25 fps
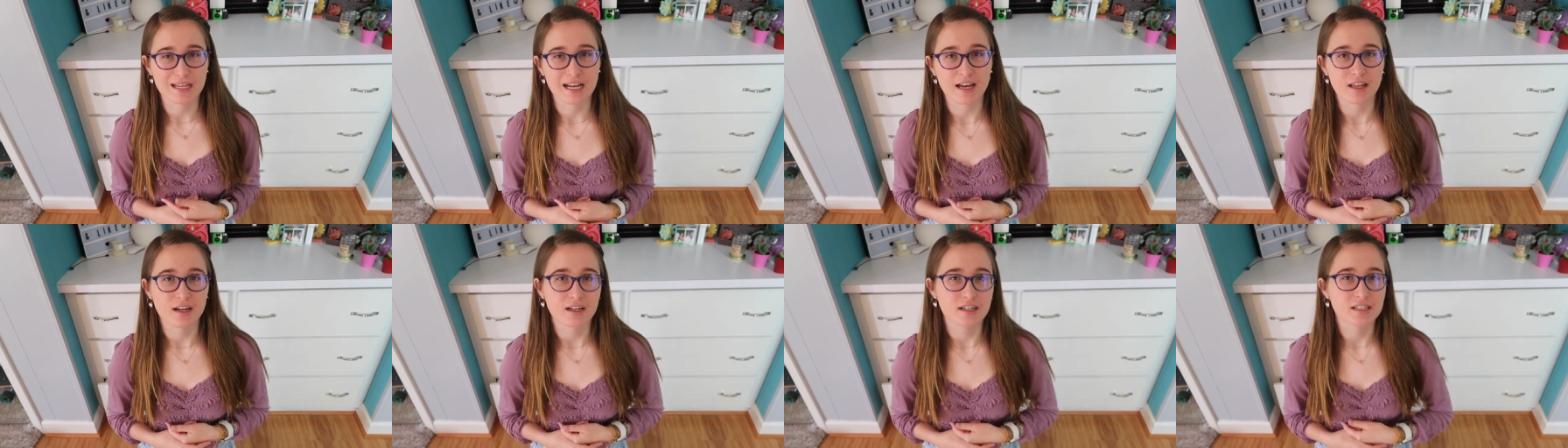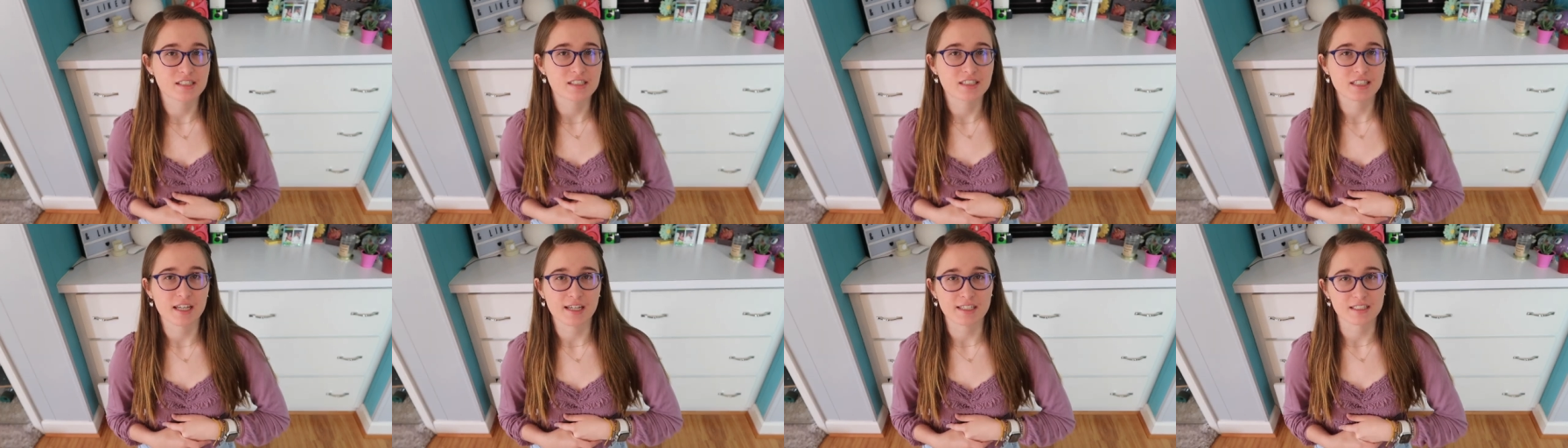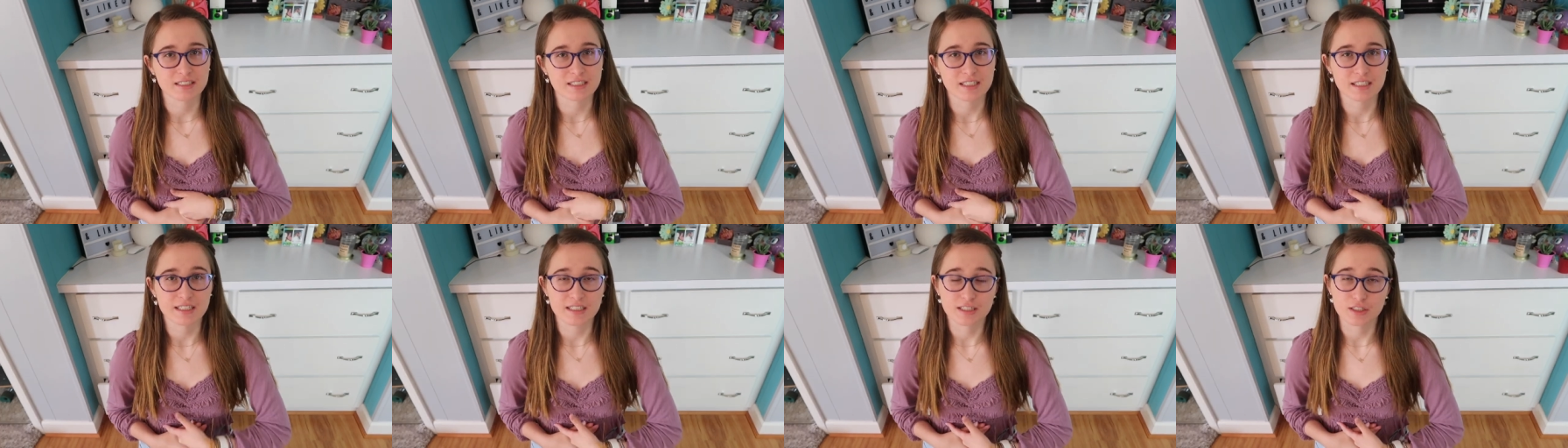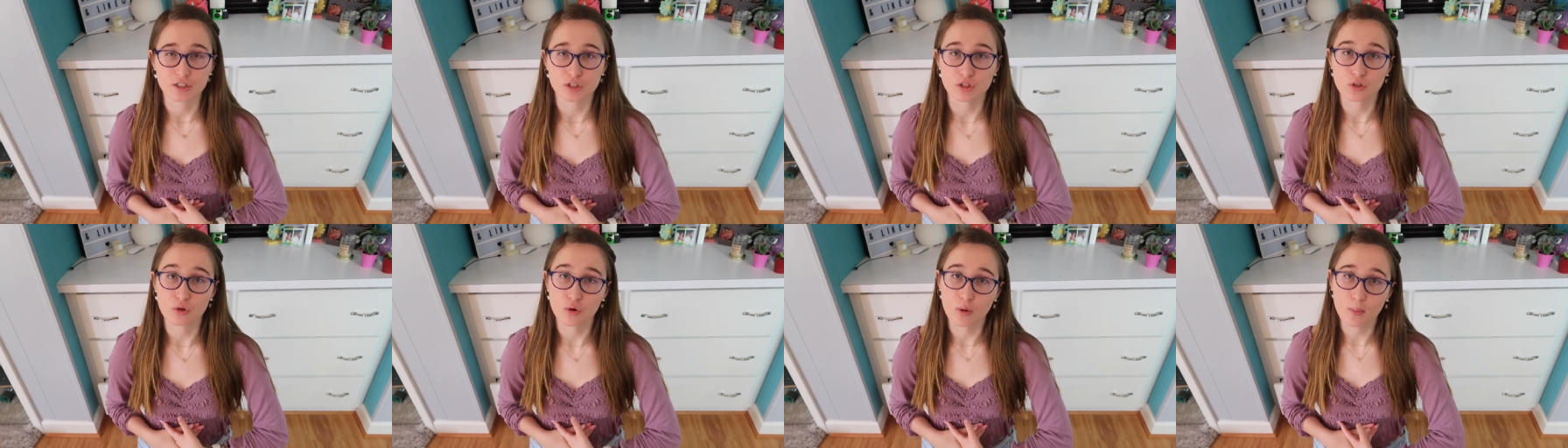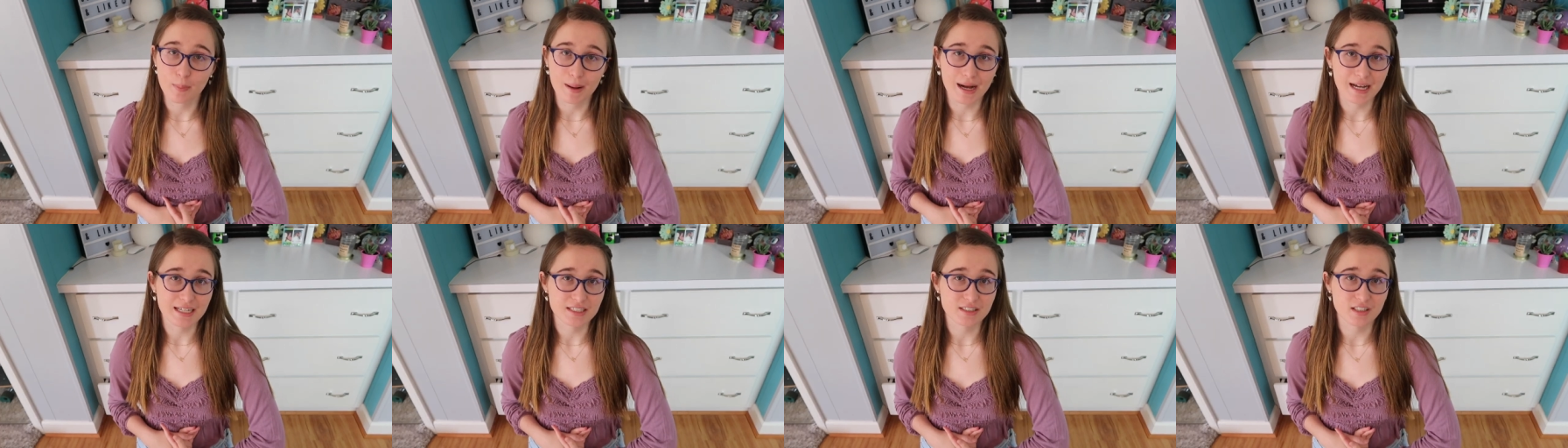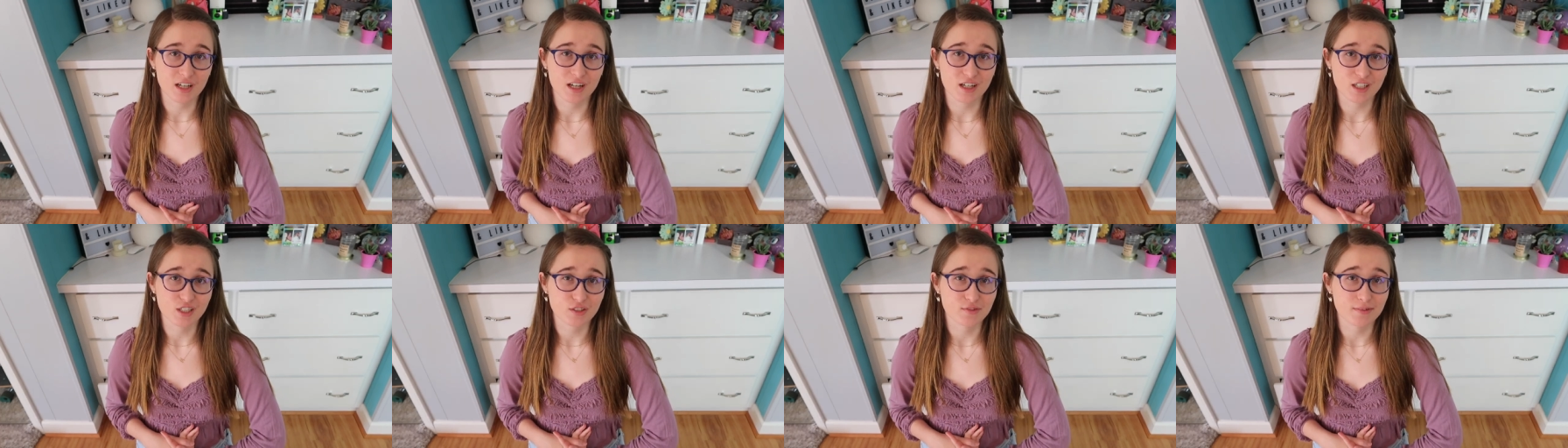kind of disgusting to buy
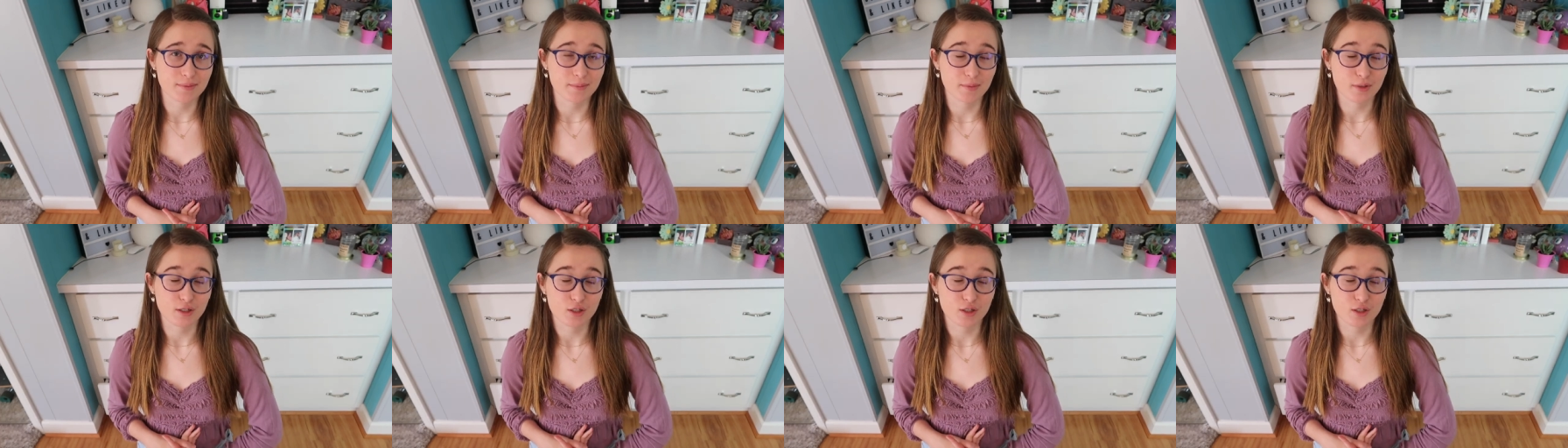socks from